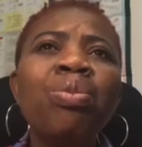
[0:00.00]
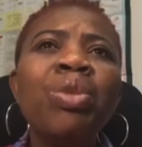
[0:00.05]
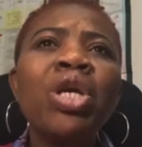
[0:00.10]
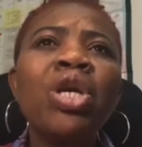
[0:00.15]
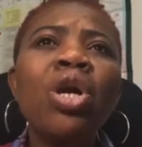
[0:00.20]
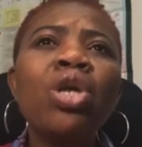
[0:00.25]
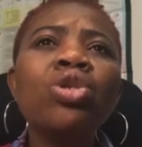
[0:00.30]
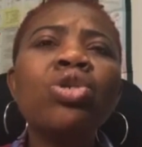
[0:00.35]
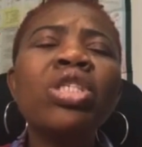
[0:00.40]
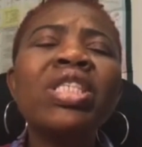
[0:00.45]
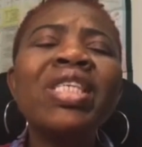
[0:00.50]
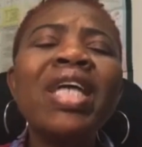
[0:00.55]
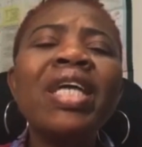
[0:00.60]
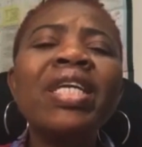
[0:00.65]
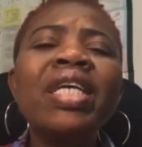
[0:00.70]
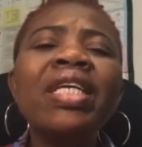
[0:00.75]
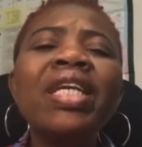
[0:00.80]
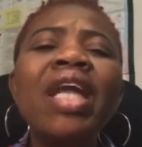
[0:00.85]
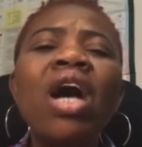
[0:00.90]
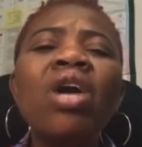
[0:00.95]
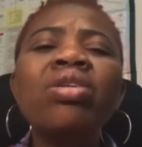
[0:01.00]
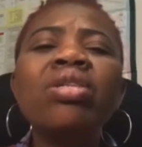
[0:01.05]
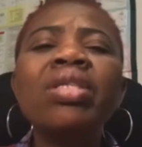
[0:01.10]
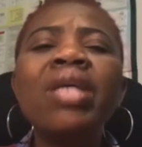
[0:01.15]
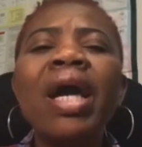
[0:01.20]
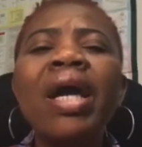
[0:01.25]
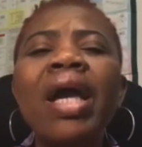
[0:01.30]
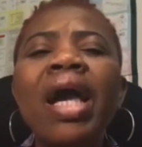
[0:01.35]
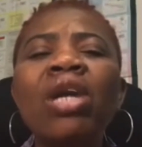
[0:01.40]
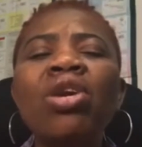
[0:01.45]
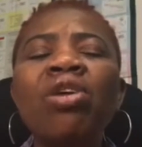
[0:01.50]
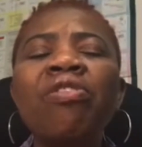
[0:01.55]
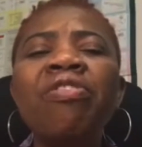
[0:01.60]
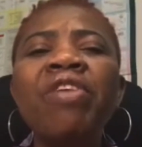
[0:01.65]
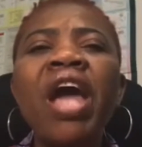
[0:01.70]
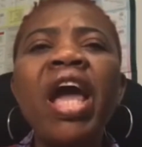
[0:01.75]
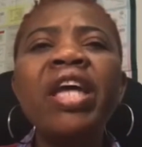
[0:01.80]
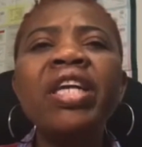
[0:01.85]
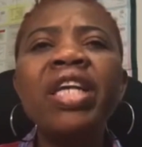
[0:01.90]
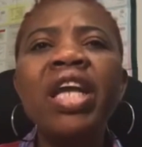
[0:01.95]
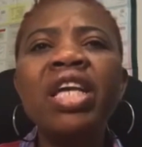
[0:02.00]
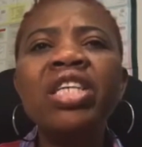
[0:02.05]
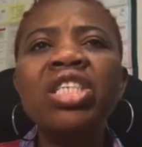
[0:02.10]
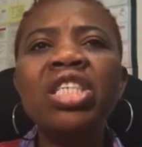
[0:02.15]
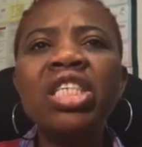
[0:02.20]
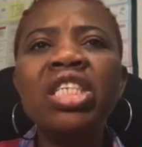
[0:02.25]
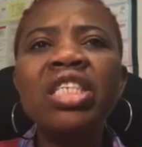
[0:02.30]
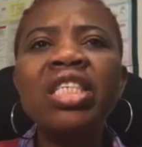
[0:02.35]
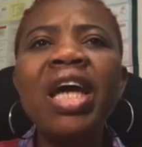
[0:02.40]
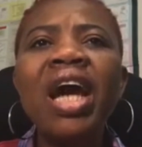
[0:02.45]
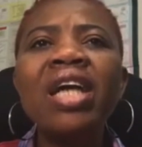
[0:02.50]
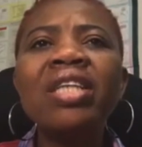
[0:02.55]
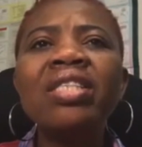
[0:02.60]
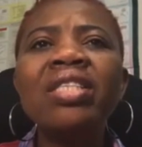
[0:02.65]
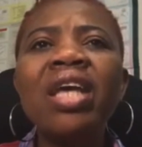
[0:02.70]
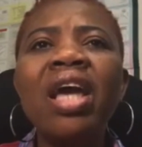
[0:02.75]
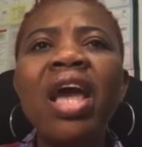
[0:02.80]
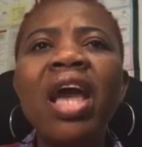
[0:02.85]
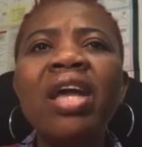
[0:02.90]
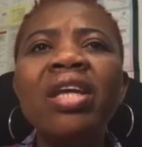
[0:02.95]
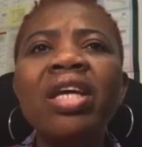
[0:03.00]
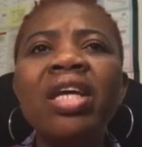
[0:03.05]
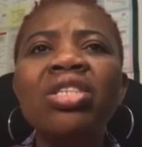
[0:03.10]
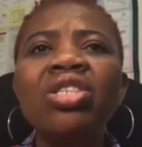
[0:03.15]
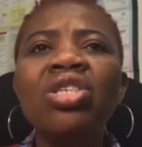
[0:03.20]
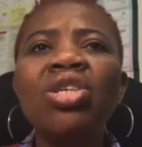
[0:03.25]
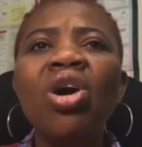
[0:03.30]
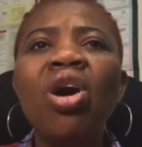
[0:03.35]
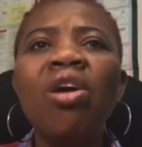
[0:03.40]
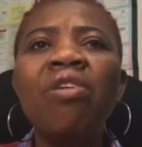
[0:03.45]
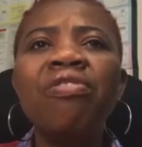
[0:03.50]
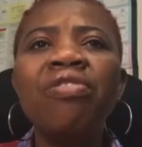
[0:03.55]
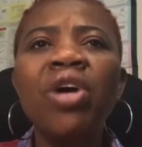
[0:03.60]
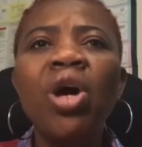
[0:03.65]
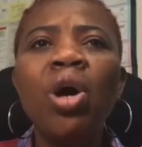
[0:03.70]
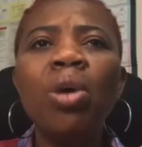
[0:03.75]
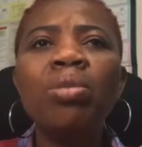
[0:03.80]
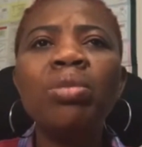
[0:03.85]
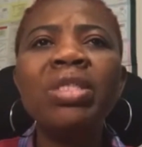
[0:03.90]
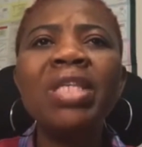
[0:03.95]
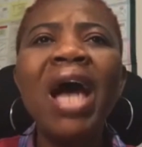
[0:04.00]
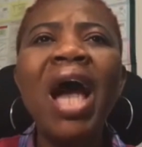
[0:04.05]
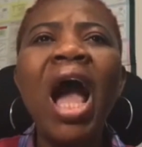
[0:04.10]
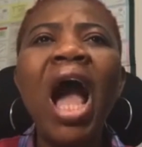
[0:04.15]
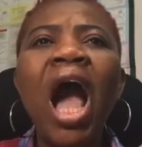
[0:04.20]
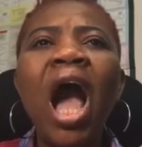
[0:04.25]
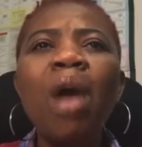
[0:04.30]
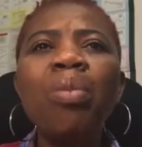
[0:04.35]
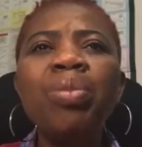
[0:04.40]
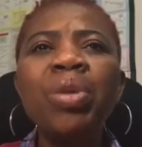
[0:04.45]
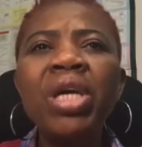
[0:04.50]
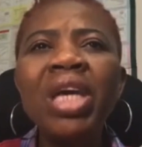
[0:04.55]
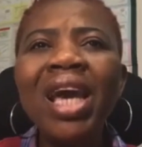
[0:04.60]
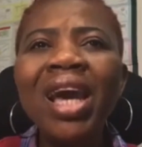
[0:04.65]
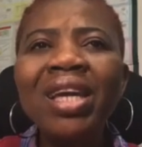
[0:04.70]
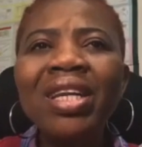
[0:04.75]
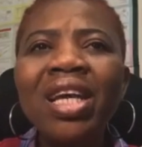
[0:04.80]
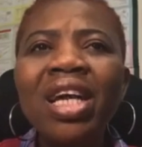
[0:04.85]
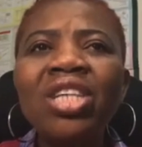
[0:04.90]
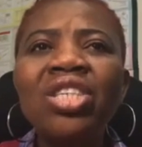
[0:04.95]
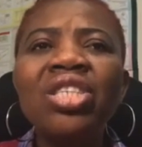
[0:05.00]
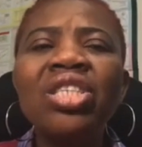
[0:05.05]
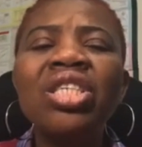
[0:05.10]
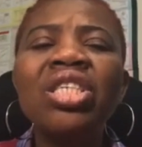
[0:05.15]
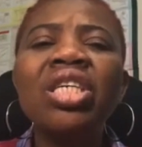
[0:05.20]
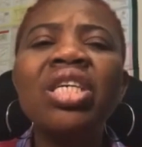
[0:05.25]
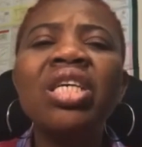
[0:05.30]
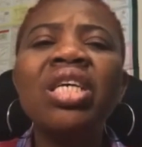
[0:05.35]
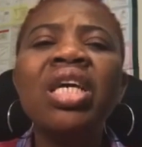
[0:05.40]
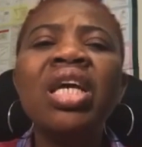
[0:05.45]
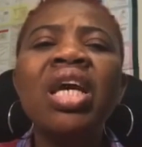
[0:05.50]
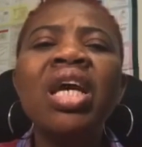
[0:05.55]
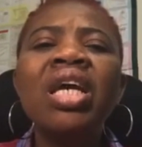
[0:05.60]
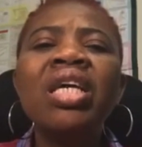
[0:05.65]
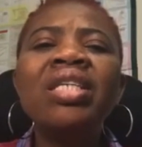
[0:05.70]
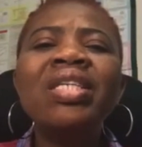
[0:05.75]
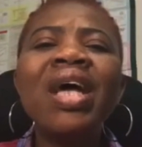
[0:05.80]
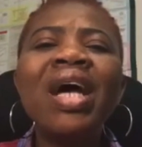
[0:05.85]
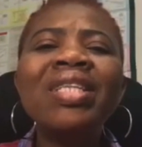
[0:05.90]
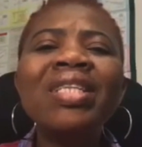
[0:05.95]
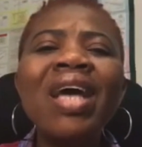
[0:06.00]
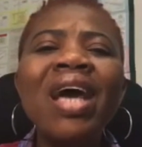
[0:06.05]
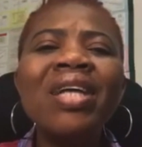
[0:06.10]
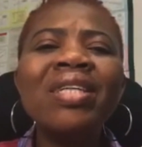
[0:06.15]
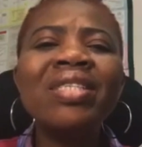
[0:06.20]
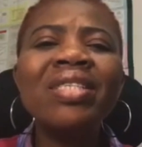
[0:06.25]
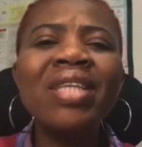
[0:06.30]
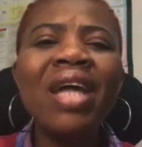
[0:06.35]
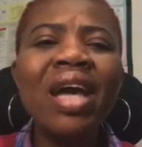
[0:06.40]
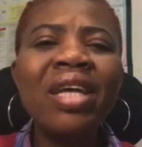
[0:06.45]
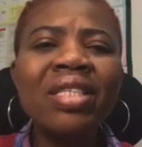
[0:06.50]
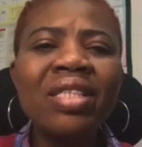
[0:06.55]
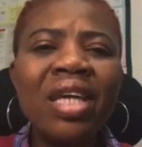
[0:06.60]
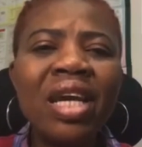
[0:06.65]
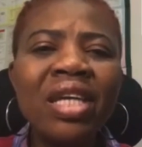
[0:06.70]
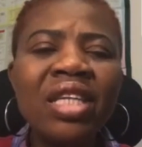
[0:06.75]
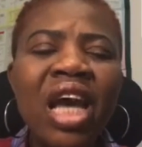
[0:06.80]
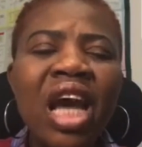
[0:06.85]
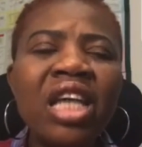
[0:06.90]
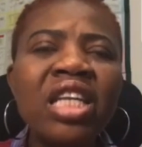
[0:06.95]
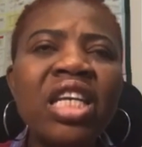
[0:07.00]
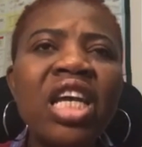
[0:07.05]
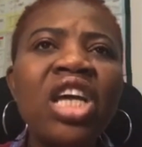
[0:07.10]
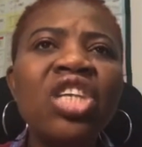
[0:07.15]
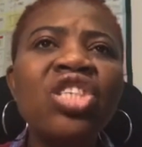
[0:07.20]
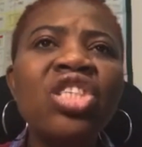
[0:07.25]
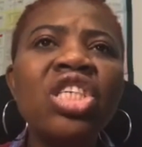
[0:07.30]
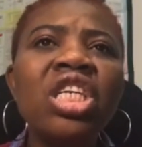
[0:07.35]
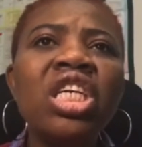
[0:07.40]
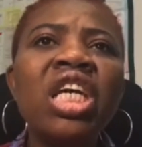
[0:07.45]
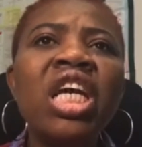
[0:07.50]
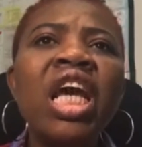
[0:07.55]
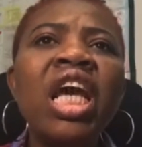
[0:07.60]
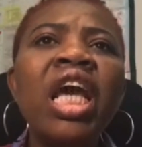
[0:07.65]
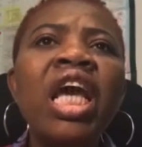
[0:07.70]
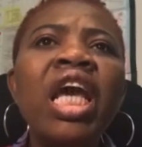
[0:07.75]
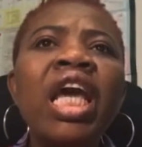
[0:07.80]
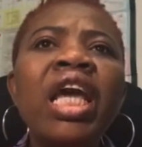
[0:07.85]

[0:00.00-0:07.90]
because you're sending out that kind of energy, that energy of that happy energy, that excited energy.